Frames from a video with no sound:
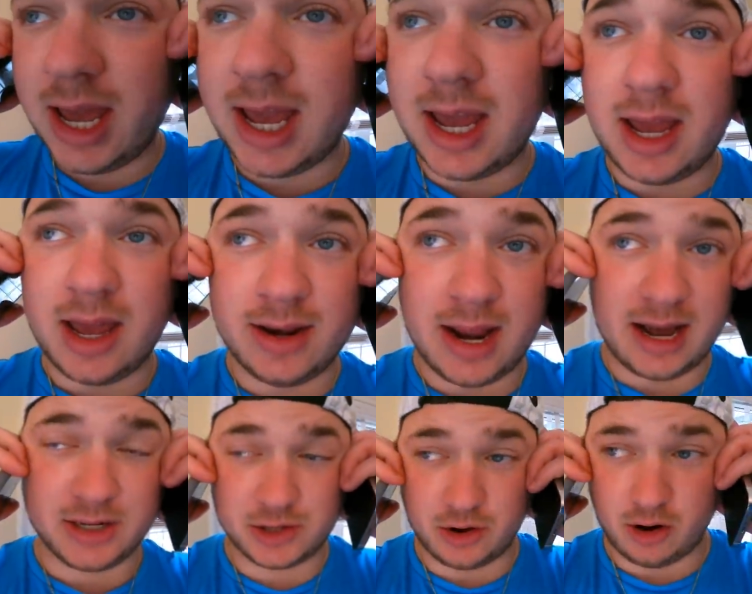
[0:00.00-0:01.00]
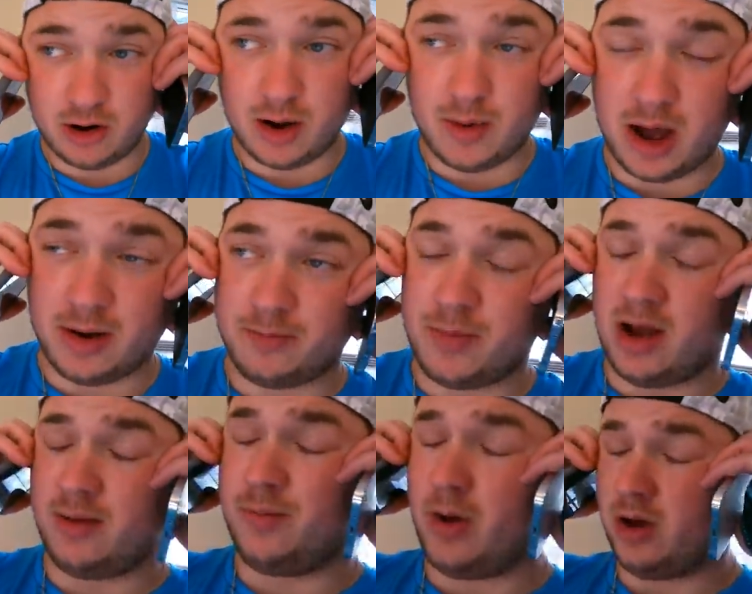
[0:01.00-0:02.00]
a NASCAR, a,
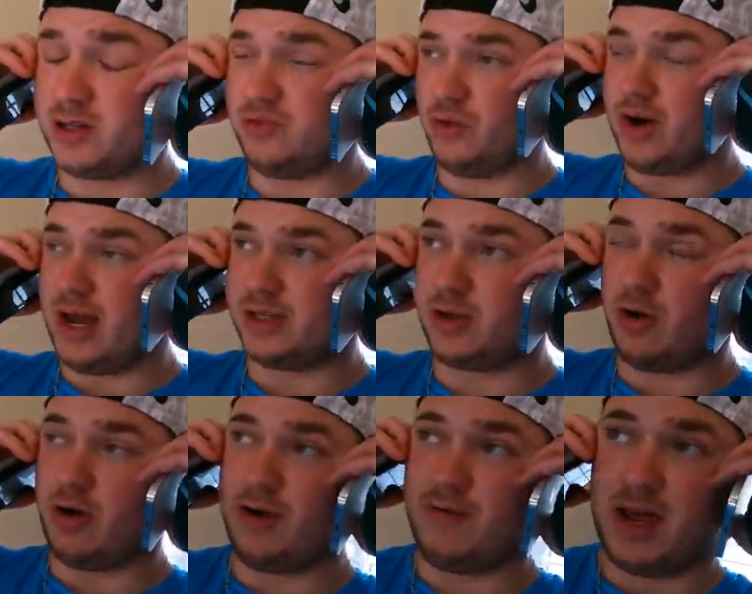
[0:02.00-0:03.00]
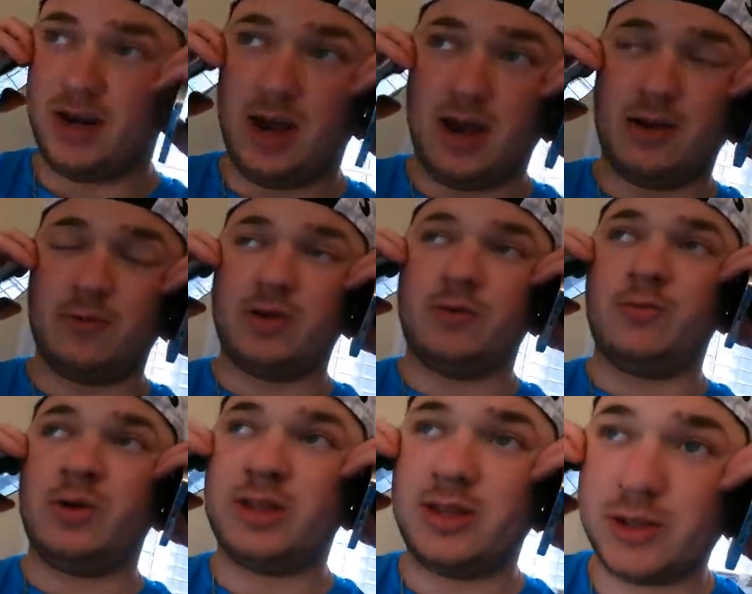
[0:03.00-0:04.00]
a, a box fort NASCAR event uh, with,
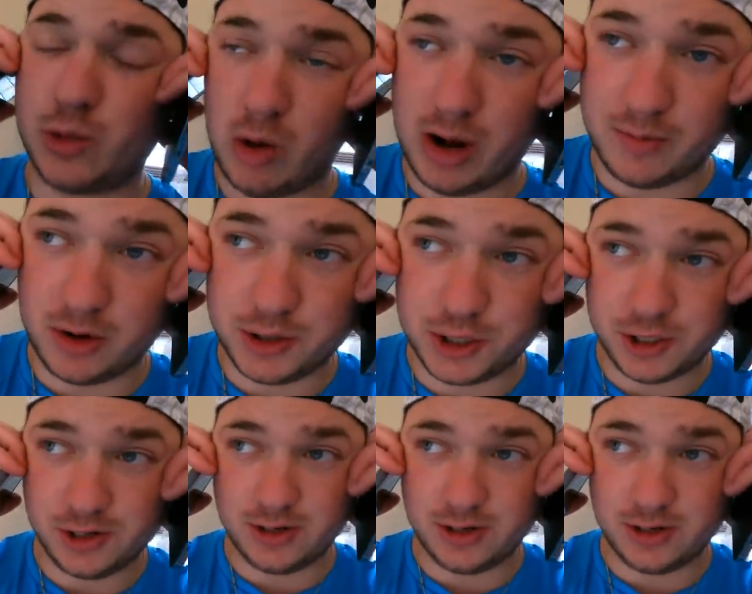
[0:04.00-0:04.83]
with the squad merch.